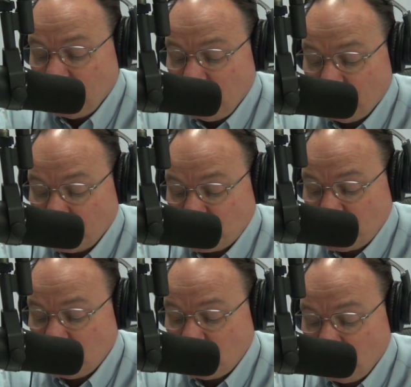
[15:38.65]
From
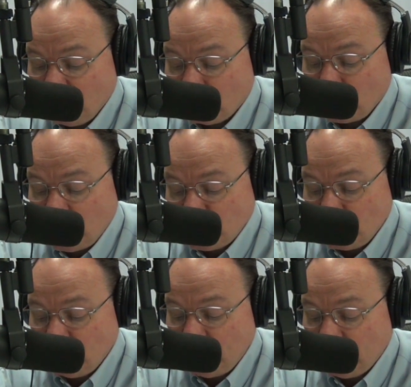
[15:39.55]
10 till 3, June
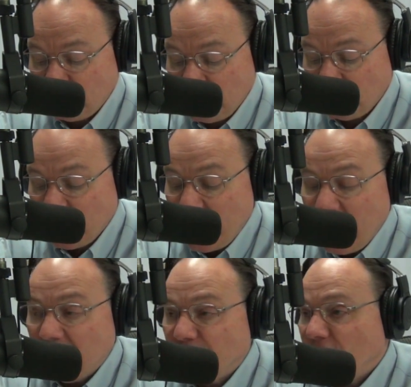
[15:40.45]
15th,
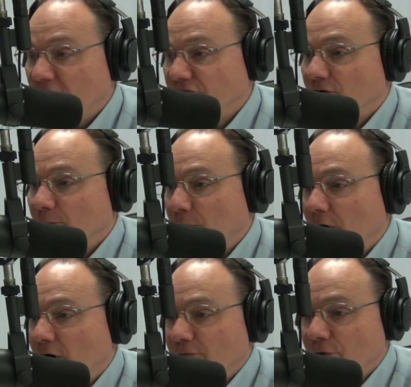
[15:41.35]
at Foster
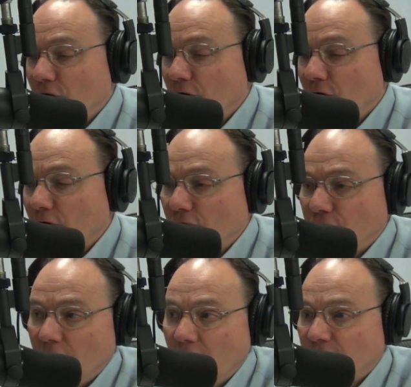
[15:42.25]
Park. For those that
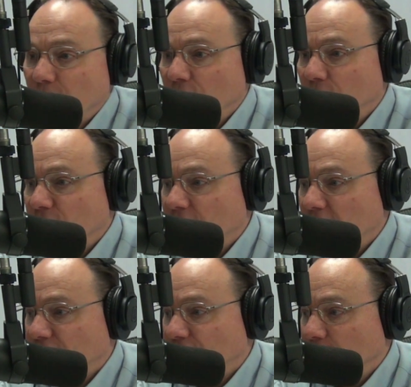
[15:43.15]
aren't familiar with
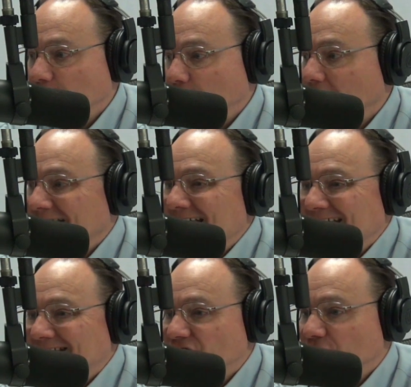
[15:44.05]
Foster Park,
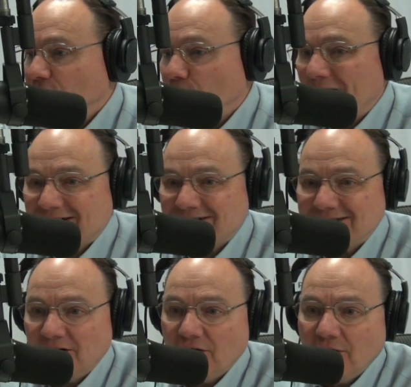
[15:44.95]
it's the rec
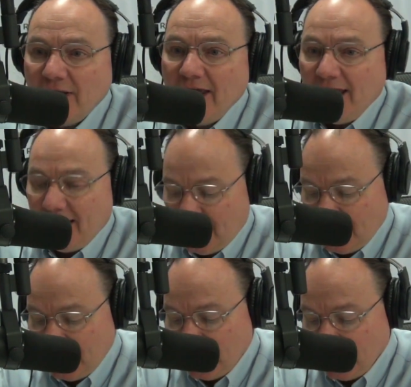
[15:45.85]
center
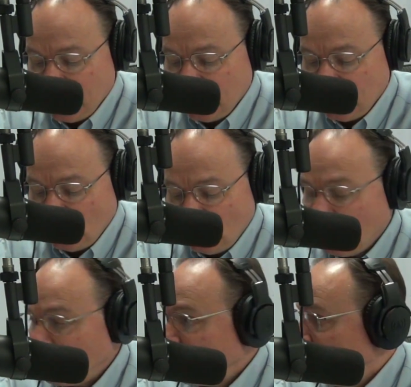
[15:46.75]
in
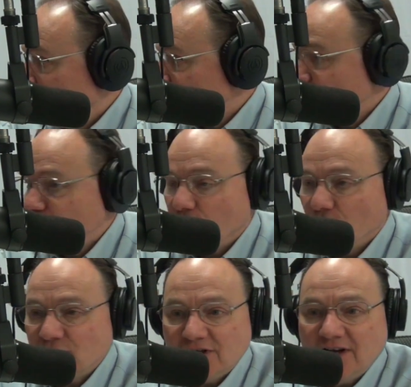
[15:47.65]
Young Harris,
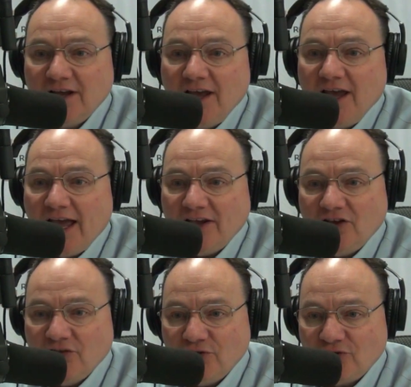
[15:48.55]
Georgia.
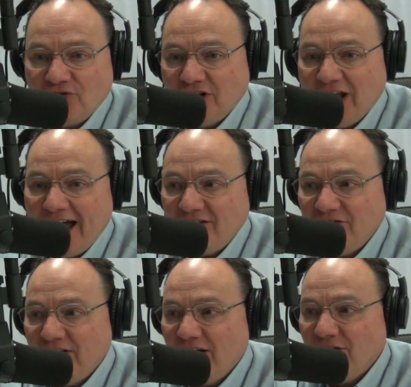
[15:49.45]
There's the light
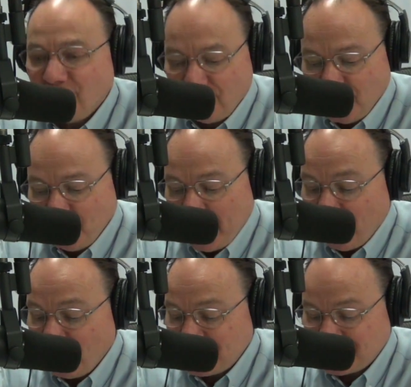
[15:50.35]
there in front of
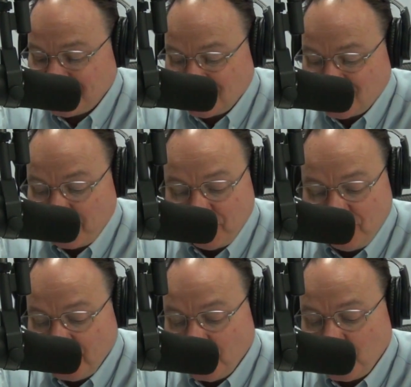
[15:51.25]
Mary's, the shopping
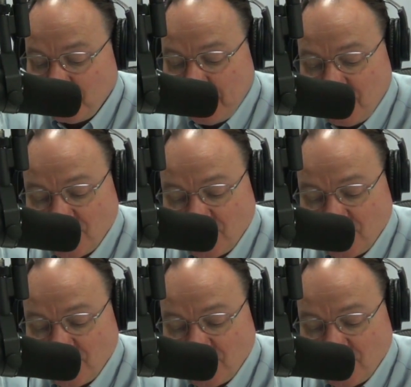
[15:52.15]
center with Mary's.